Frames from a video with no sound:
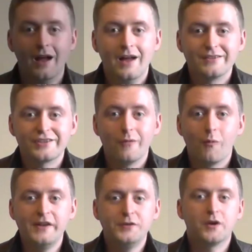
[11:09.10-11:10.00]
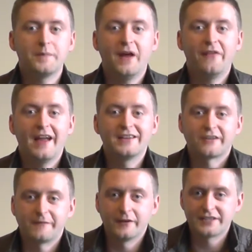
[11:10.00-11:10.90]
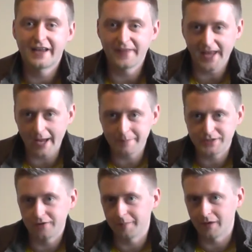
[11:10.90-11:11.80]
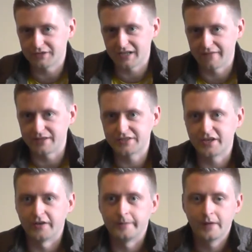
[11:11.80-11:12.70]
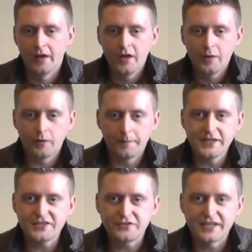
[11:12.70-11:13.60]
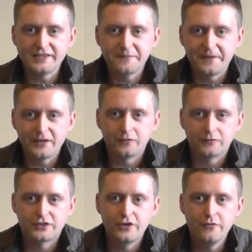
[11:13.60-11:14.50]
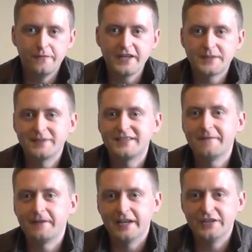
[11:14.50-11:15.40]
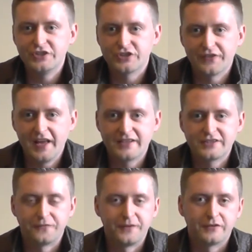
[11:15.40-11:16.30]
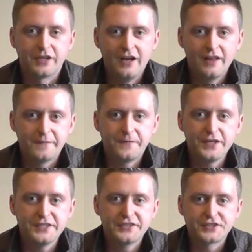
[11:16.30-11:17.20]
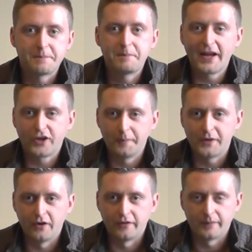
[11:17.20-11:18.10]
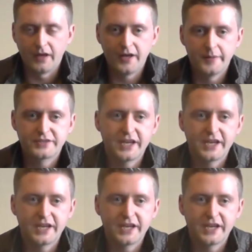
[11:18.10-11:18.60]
So, where do you want to be on the airsoft field to get the absolute most out of this gun? Well, pistols tend to fill two very specific niches on the airsoft field. The first is as a backup gun.